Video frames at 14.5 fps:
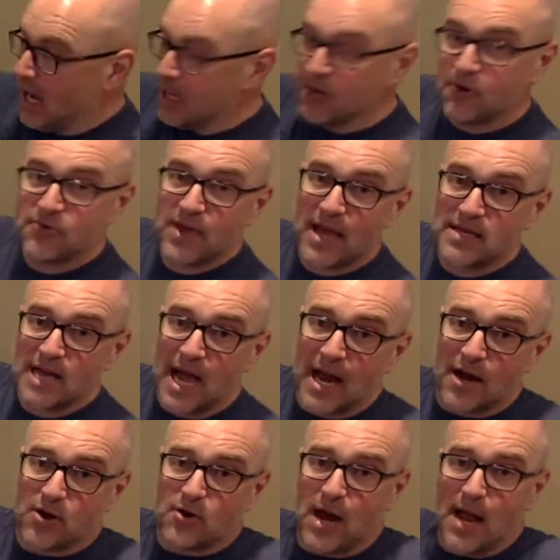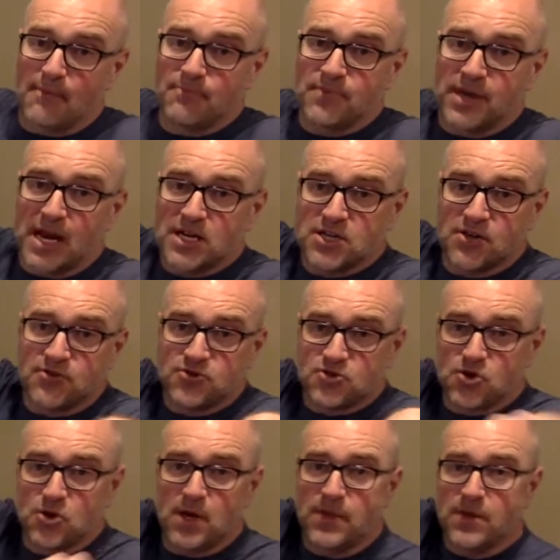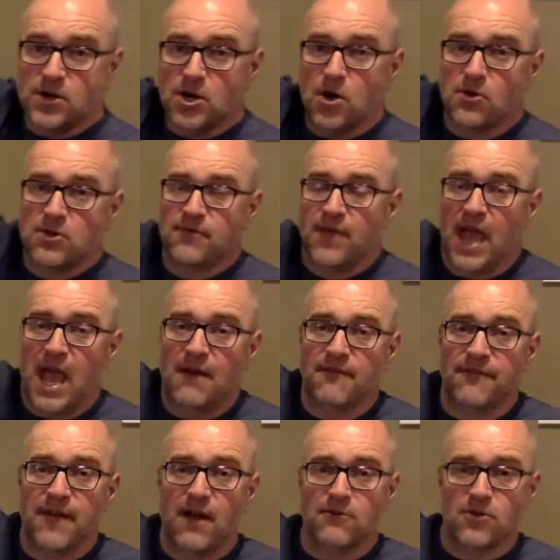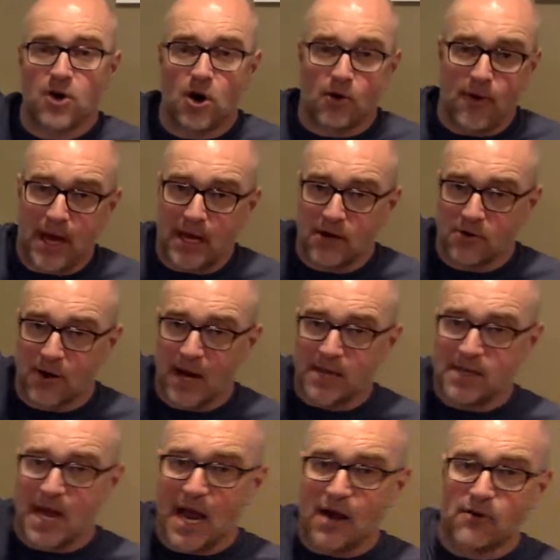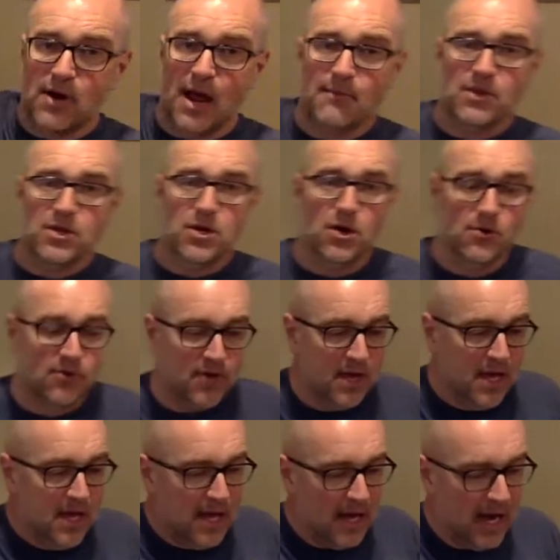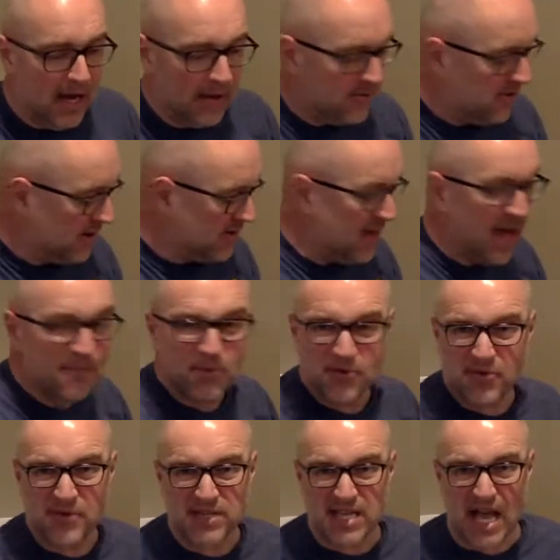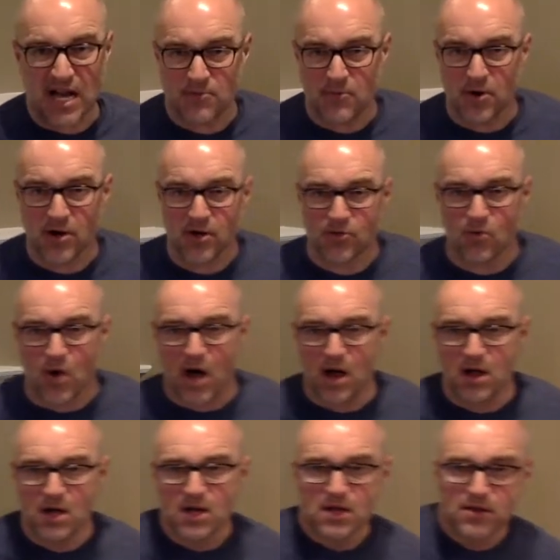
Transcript: Here's that diagram that I just drew in the notes. If you hadn't found it already, great diagram in the notes. There's examples in the textbook as well.